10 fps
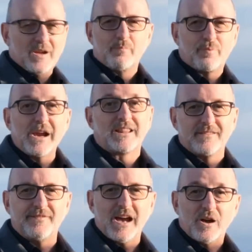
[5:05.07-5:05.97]
break the
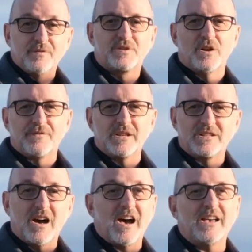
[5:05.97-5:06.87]
valves off the
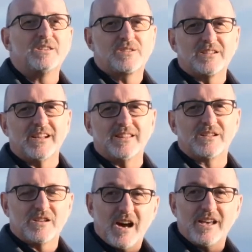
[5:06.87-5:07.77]
tyres to let the
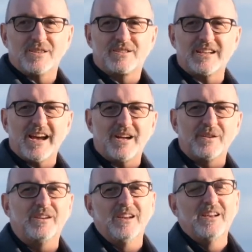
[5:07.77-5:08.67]
tyres down.